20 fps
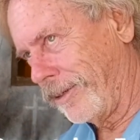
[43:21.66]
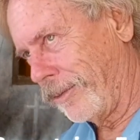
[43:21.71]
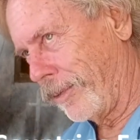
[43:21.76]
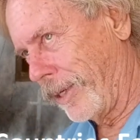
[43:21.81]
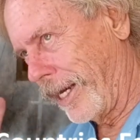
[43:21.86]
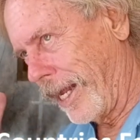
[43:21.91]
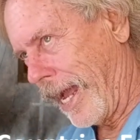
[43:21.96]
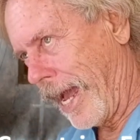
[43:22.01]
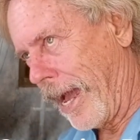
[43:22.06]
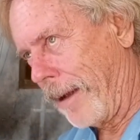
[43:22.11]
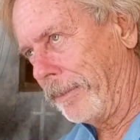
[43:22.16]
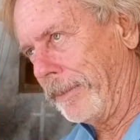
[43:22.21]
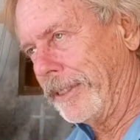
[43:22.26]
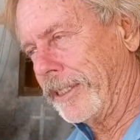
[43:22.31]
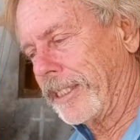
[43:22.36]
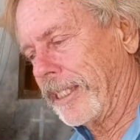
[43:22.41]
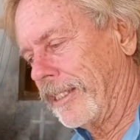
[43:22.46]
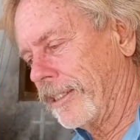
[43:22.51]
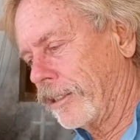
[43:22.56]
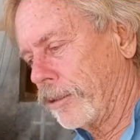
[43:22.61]
What
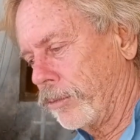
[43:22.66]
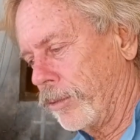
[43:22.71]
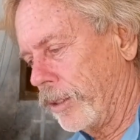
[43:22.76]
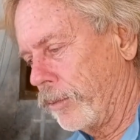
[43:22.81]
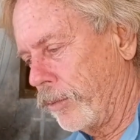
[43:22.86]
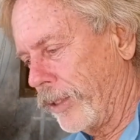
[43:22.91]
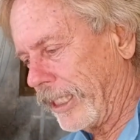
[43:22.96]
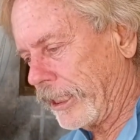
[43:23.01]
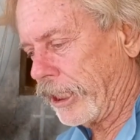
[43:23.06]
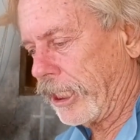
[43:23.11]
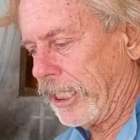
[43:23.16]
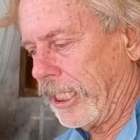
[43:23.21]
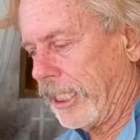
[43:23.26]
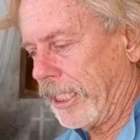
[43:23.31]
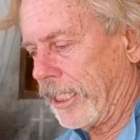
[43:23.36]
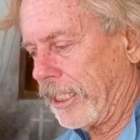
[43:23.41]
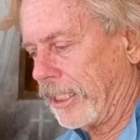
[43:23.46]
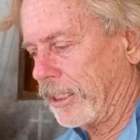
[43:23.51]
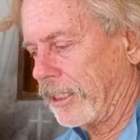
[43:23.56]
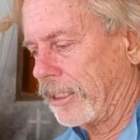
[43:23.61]
happens is when rich
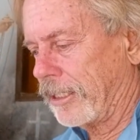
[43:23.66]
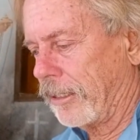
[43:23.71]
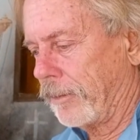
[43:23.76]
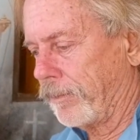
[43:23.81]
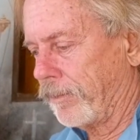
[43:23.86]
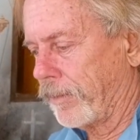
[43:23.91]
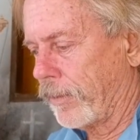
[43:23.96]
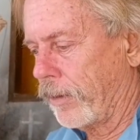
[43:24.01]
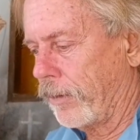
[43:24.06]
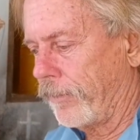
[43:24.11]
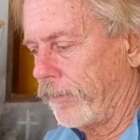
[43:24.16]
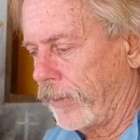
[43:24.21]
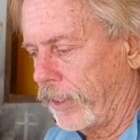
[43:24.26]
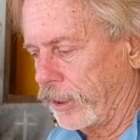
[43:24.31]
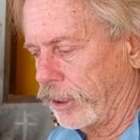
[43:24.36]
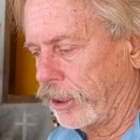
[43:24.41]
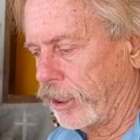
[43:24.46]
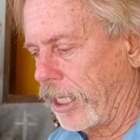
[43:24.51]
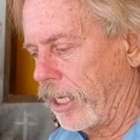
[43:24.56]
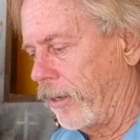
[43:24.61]
kids,
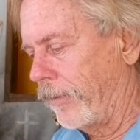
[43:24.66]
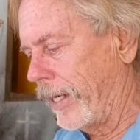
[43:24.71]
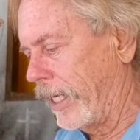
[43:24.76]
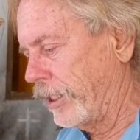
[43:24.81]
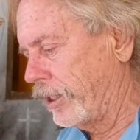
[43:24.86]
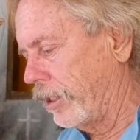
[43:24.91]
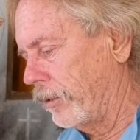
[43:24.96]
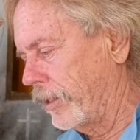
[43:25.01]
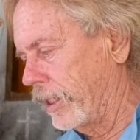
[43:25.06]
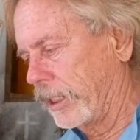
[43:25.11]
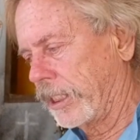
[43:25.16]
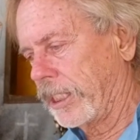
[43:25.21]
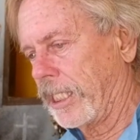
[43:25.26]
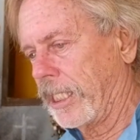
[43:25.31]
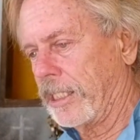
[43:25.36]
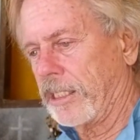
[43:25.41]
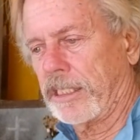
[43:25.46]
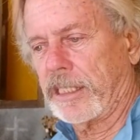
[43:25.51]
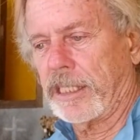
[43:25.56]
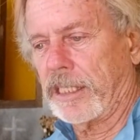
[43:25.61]
first generation rich
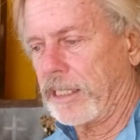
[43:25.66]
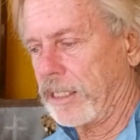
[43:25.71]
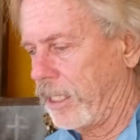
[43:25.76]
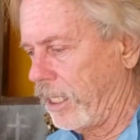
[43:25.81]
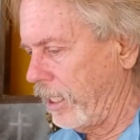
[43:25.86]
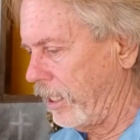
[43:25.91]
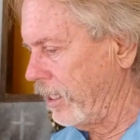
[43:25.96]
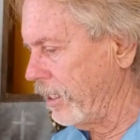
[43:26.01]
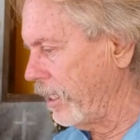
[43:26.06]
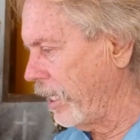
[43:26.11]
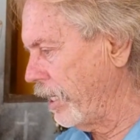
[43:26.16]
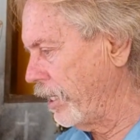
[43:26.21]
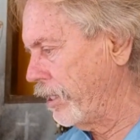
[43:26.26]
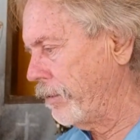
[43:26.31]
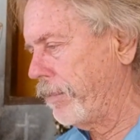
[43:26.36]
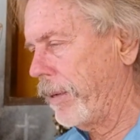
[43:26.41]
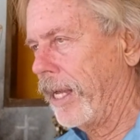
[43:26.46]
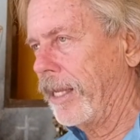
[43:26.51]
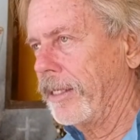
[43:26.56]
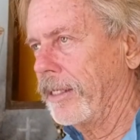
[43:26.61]
kids, they
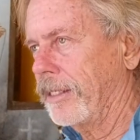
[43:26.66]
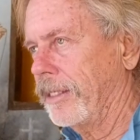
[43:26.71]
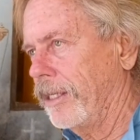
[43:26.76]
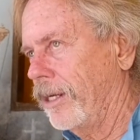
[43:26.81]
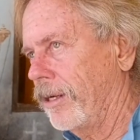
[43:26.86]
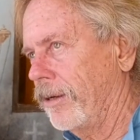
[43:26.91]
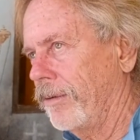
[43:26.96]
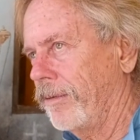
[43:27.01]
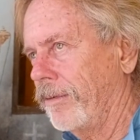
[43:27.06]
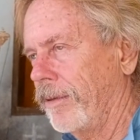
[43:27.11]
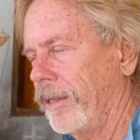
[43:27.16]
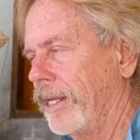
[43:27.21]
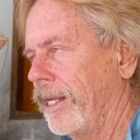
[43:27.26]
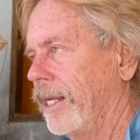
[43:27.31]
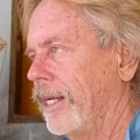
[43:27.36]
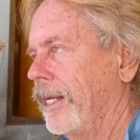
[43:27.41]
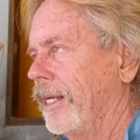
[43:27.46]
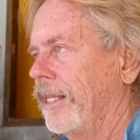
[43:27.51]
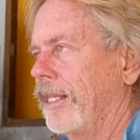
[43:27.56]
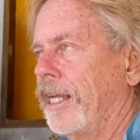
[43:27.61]
spend
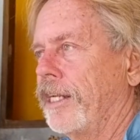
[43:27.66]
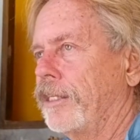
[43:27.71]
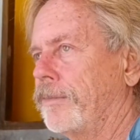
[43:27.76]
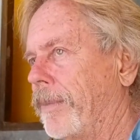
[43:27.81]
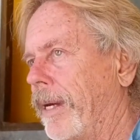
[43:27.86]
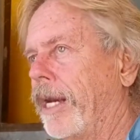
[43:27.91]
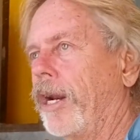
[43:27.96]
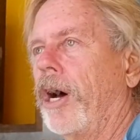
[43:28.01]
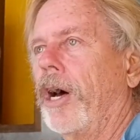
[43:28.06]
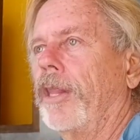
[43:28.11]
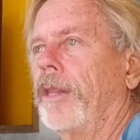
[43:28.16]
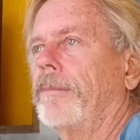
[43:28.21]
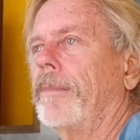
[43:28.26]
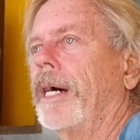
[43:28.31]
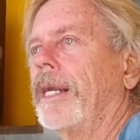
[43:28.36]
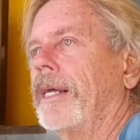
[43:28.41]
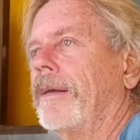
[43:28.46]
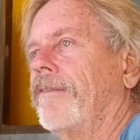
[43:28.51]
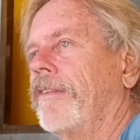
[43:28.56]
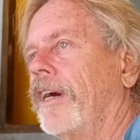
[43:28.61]
all the
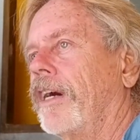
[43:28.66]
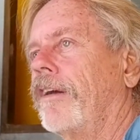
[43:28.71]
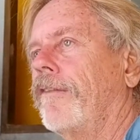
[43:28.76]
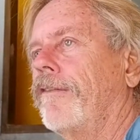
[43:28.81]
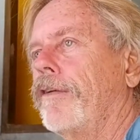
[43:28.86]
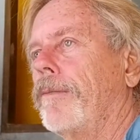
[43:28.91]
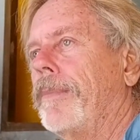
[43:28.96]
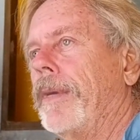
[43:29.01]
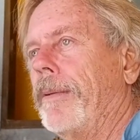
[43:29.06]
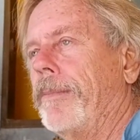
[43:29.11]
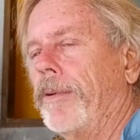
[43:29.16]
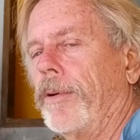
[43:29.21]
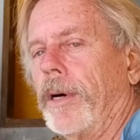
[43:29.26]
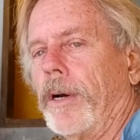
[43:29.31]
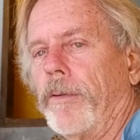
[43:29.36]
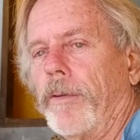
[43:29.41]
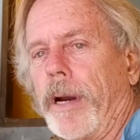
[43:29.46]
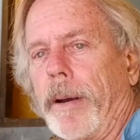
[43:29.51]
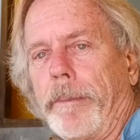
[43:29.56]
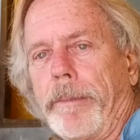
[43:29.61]
money. Very few people
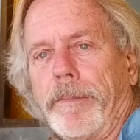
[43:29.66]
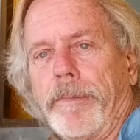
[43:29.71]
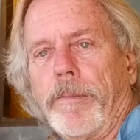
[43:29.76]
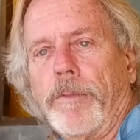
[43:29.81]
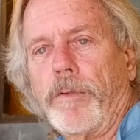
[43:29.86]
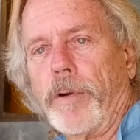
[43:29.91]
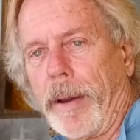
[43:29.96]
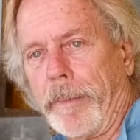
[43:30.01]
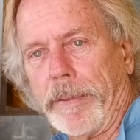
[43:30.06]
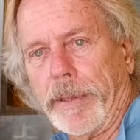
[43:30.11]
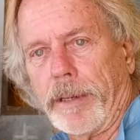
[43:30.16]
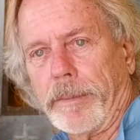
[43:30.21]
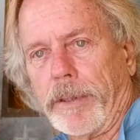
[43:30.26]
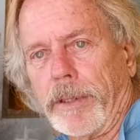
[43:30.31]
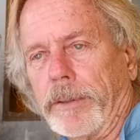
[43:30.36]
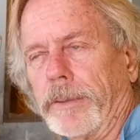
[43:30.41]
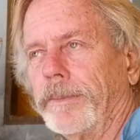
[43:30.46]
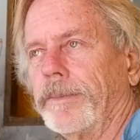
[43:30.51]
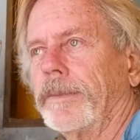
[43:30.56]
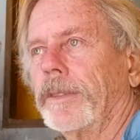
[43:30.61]
are
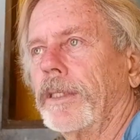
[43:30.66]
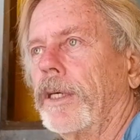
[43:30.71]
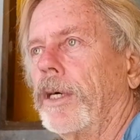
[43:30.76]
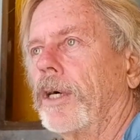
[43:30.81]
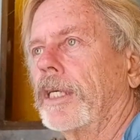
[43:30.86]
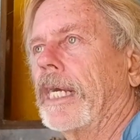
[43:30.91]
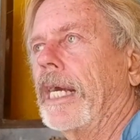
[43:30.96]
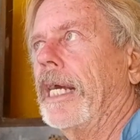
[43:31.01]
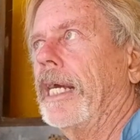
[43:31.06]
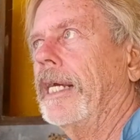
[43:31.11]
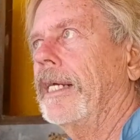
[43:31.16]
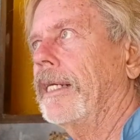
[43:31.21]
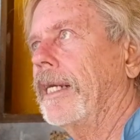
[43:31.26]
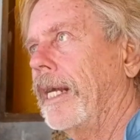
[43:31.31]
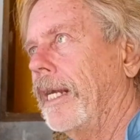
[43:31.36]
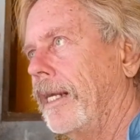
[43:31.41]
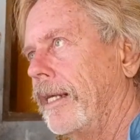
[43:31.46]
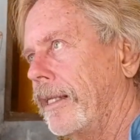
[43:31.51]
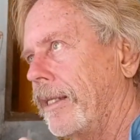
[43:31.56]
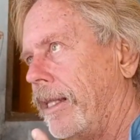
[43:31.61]
reputable. Okay,
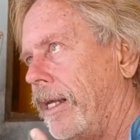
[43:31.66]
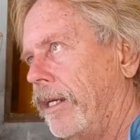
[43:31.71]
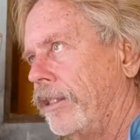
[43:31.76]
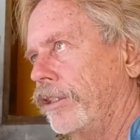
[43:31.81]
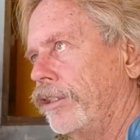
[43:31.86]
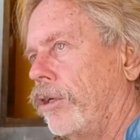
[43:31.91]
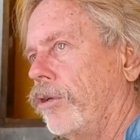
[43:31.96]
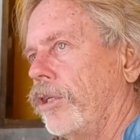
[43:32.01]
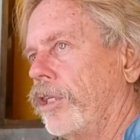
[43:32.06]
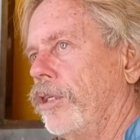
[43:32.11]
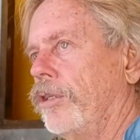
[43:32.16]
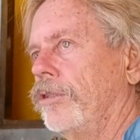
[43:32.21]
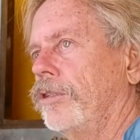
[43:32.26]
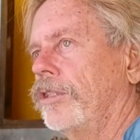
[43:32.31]
and they're so